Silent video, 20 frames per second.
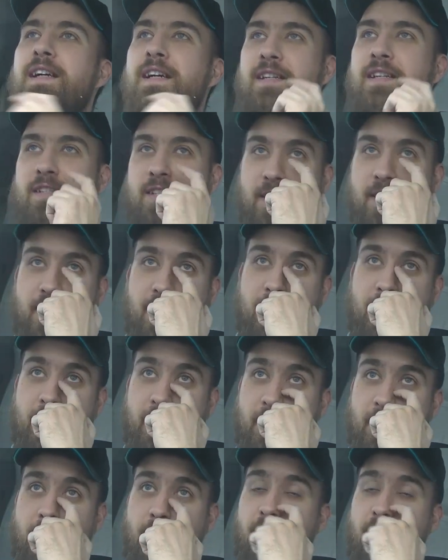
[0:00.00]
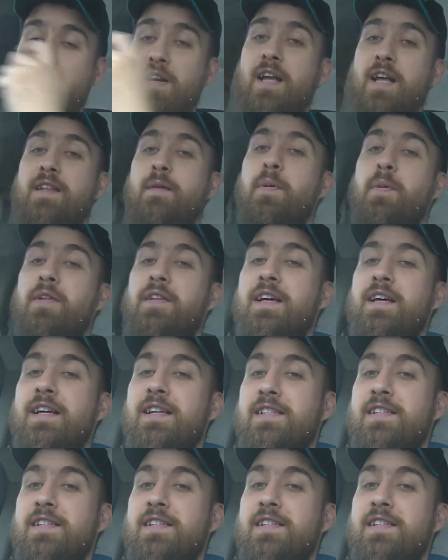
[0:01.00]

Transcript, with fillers: she forgot to put the